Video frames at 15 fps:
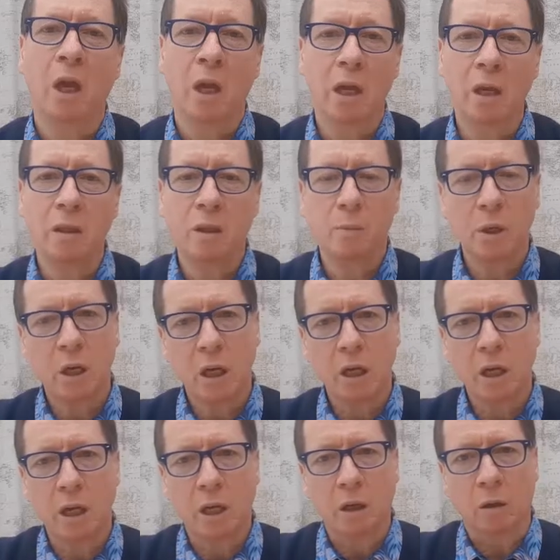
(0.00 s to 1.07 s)
In the
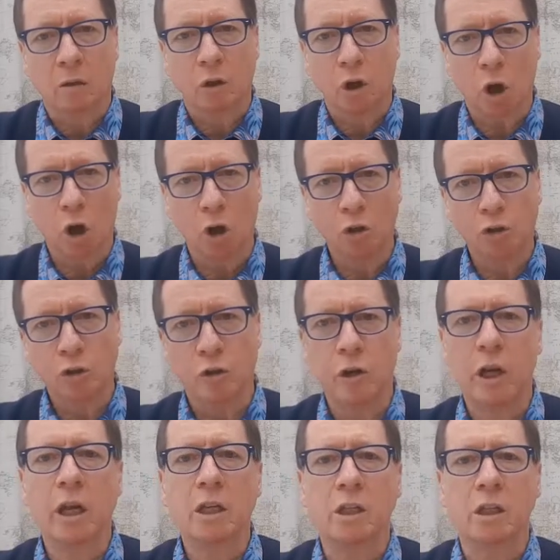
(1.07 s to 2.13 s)
beginning, God
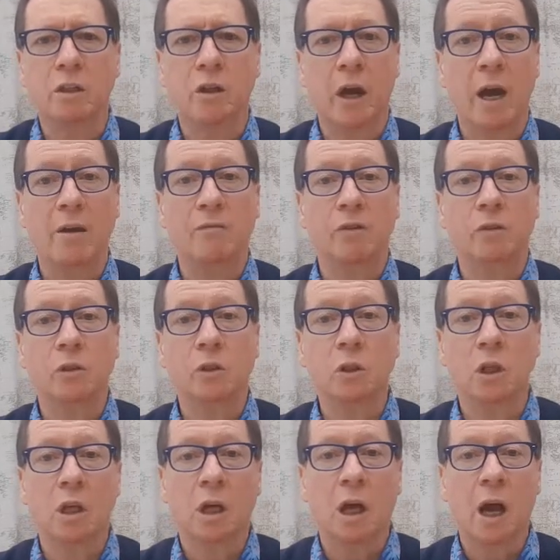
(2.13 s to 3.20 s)
created the heavens
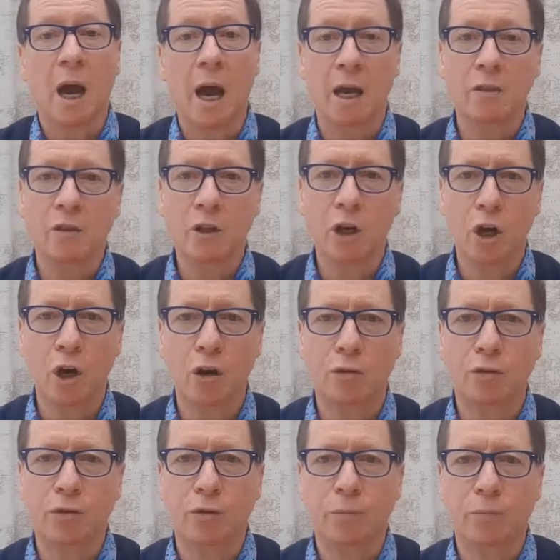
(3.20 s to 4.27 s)
and the
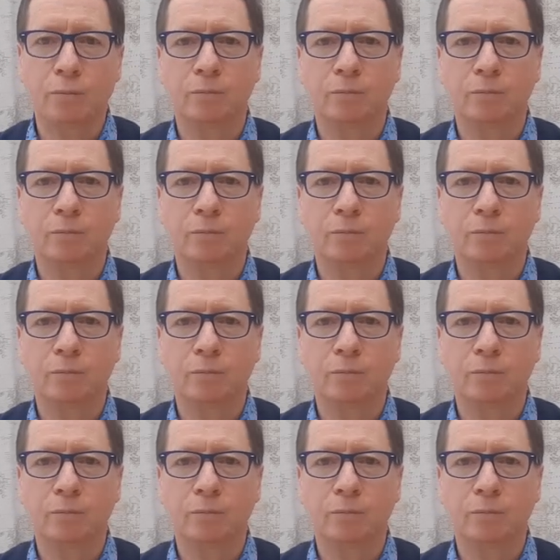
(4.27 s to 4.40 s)
earth.